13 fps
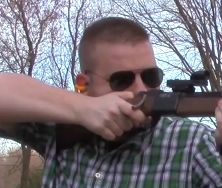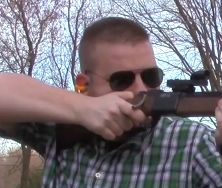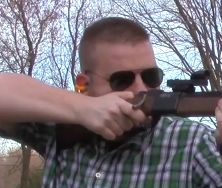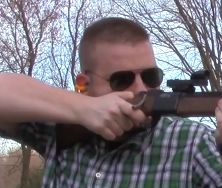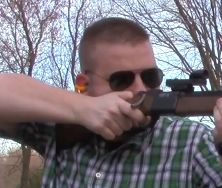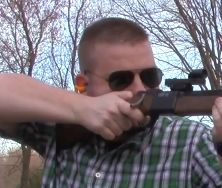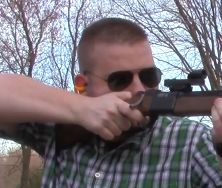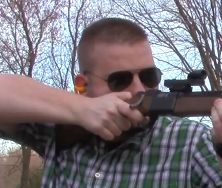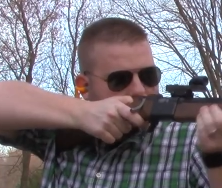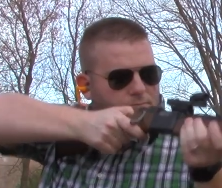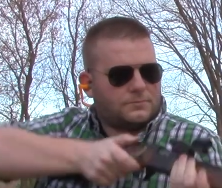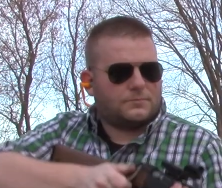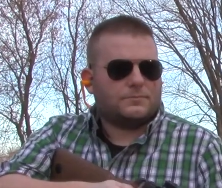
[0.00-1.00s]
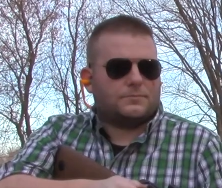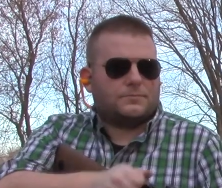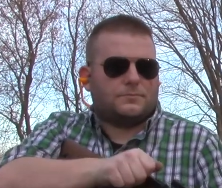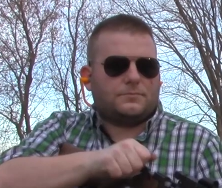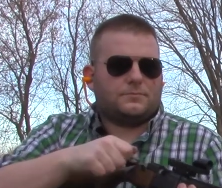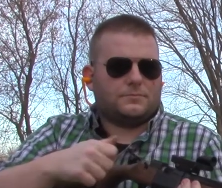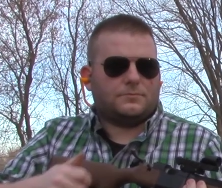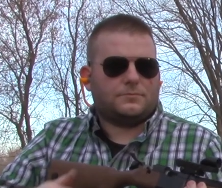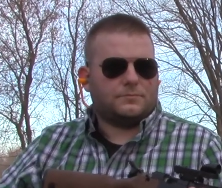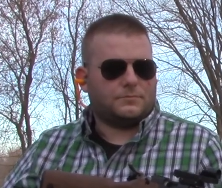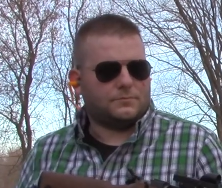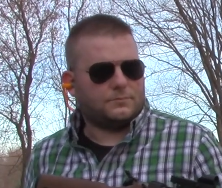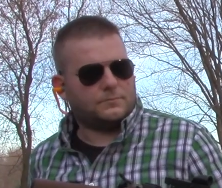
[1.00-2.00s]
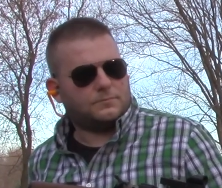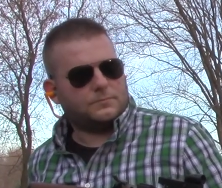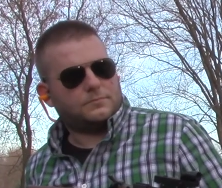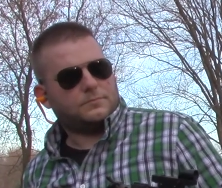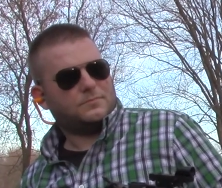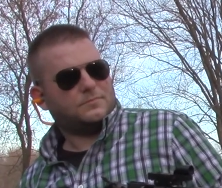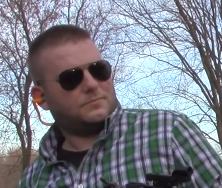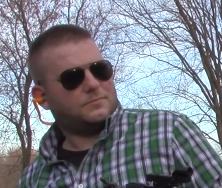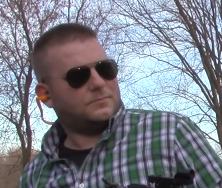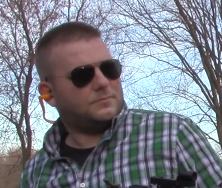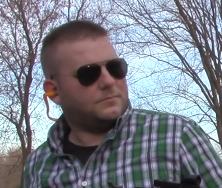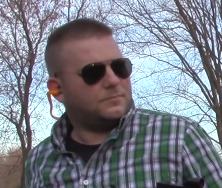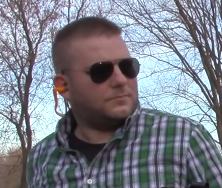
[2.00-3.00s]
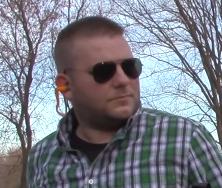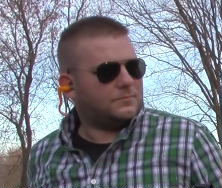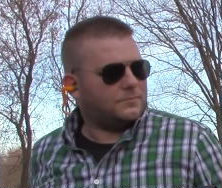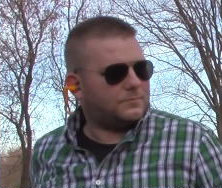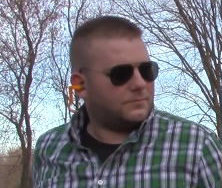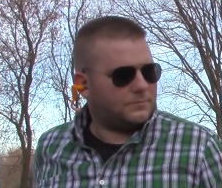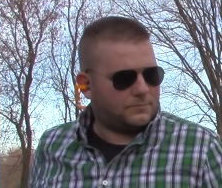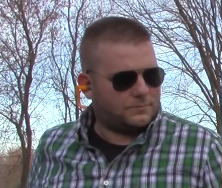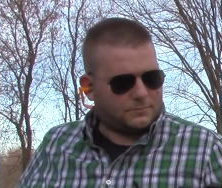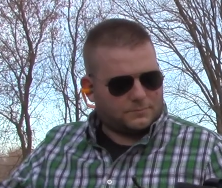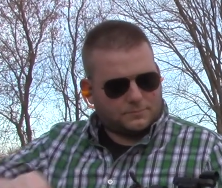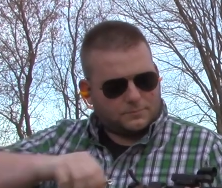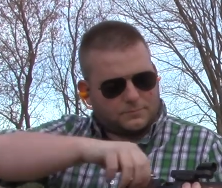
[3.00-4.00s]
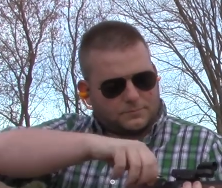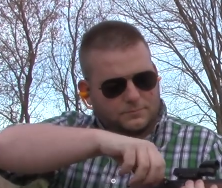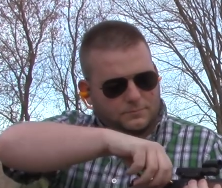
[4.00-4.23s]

(no one is talking)